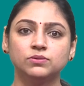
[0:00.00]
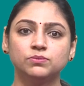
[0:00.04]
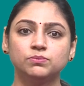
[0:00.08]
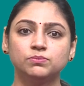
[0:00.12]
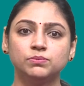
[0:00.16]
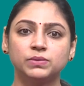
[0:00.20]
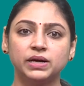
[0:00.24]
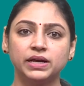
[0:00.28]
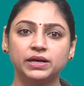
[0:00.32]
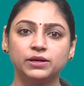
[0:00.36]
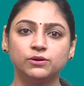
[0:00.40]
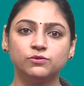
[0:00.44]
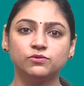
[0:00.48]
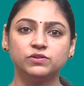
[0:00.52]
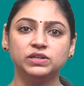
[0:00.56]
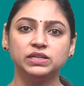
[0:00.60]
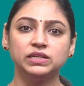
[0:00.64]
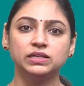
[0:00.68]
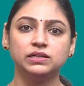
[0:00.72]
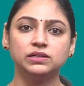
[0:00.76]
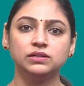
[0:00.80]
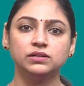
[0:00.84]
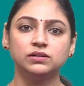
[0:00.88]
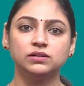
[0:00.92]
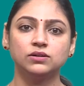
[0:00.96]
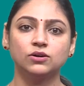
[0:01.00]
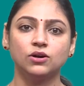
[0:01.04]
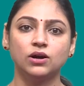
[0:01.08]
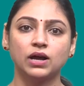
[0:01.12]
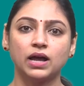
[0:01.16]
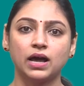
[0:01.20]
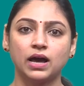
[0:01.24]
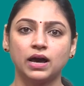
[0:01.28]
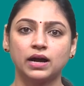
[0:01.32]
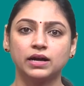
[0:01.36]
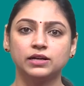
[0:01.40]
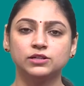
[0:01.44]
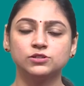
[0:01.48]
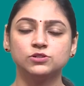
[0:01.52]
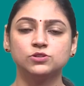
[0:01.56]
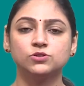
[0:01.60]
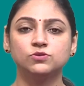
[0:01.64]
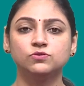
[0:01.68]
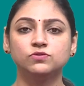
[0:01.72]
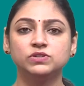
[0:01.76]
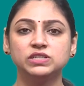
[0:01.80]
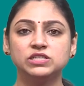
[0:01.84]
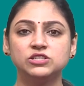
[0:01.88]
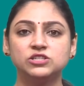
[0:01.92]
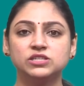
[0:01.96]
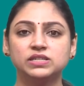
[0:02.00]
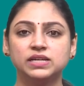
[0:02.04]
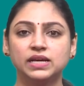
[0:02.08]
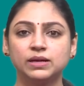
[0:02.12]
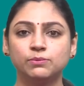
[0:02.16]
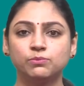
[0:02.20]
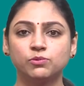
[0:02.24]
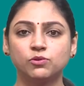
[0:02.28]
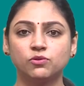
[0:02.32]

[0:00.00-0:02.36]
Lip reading: MayaV, and VTK